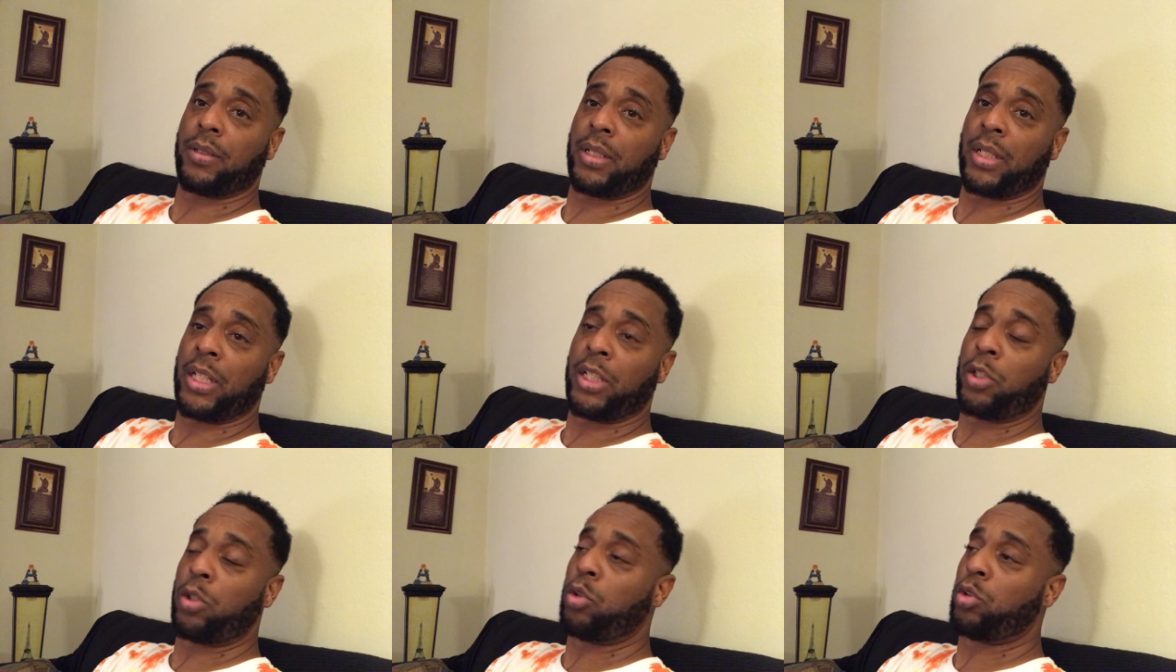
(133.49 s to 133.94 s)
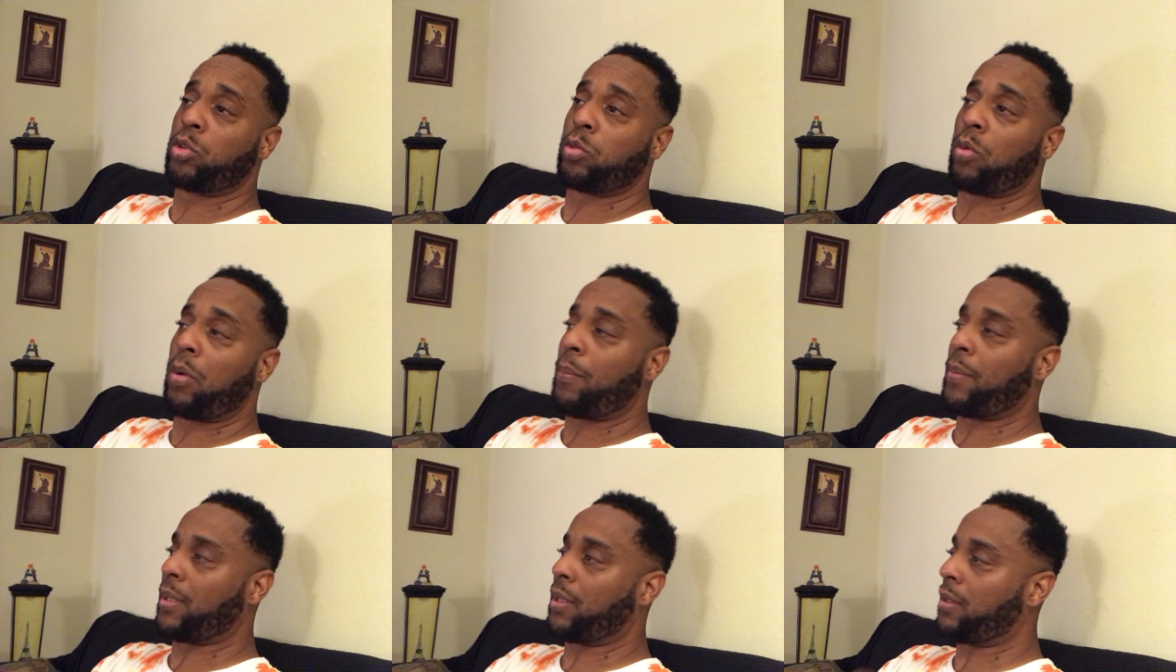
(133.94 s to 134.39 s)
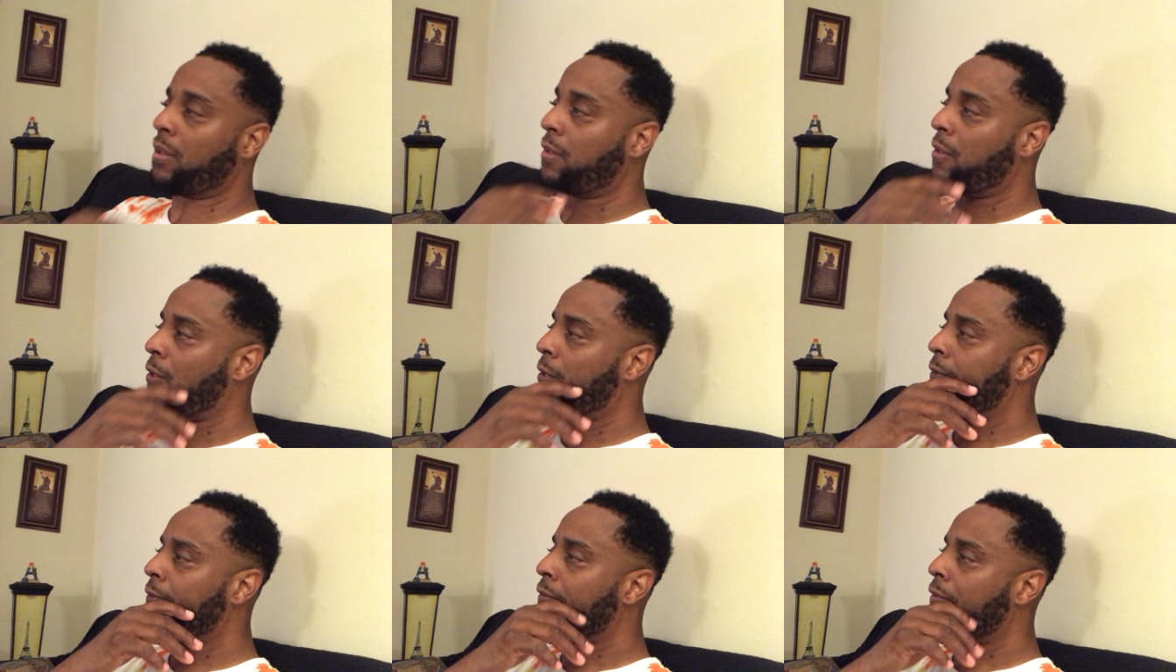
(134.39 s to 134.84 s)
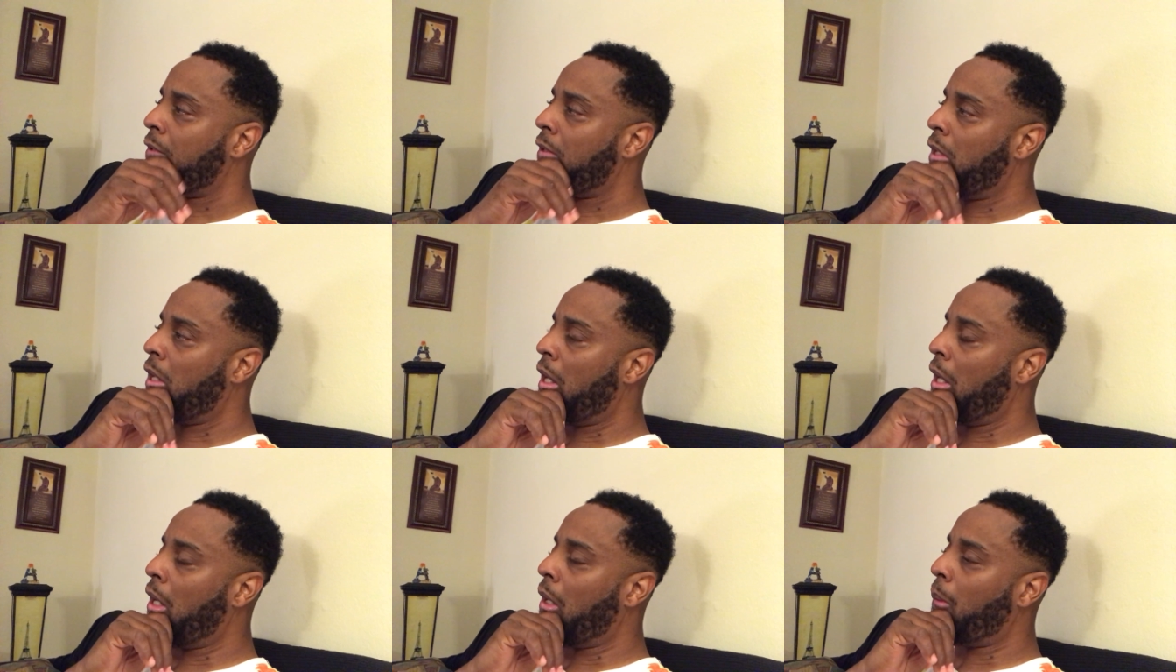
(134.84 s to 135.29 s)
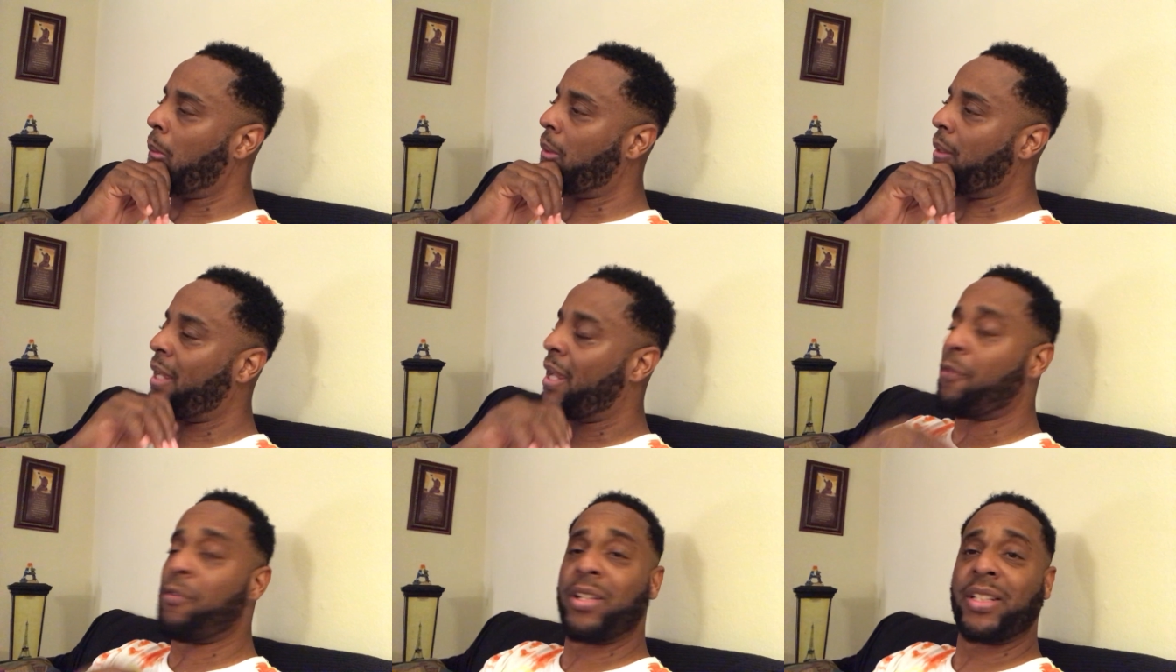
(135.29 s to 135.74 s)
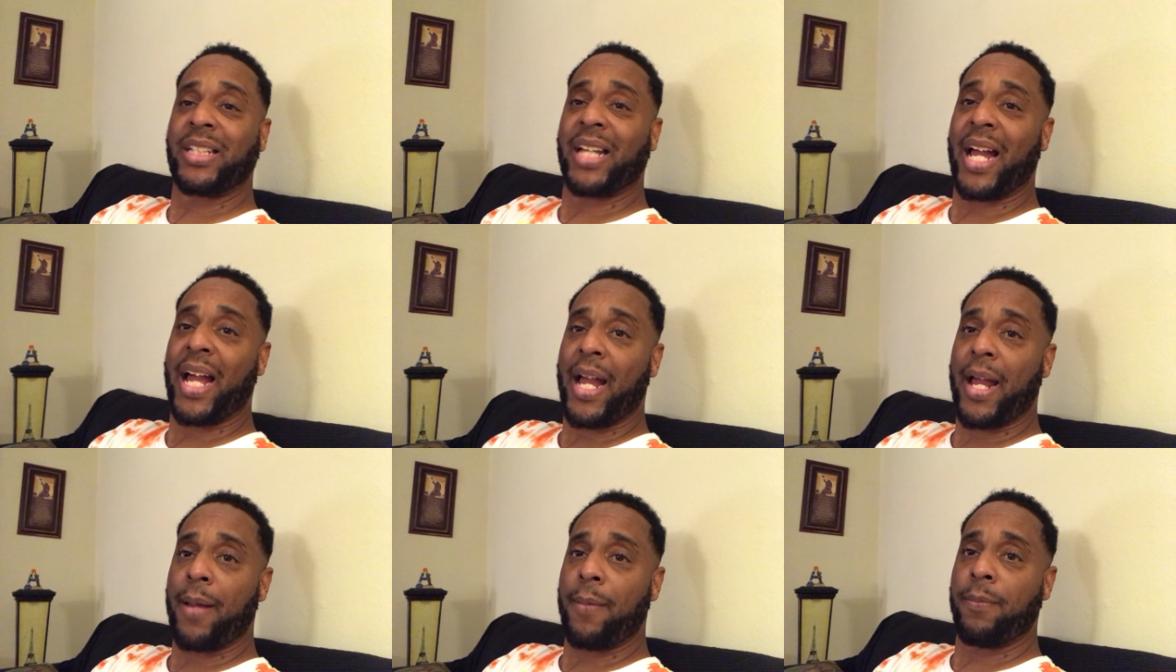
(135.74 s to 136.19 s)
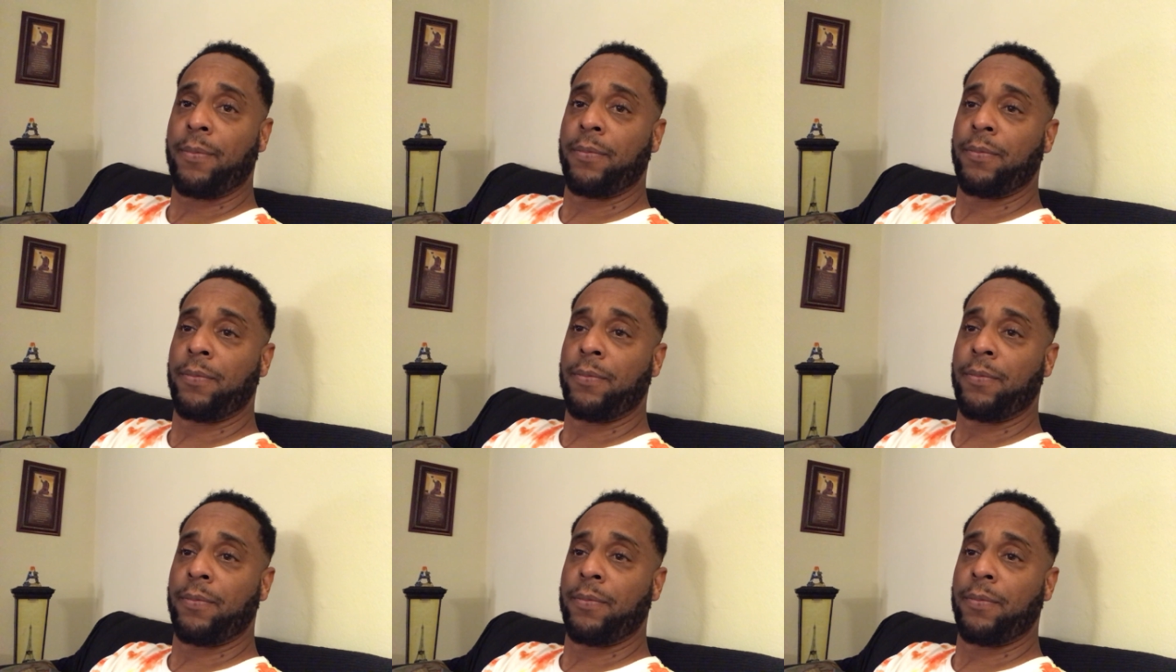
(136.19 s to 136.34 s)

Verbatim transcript: He used women um, every time.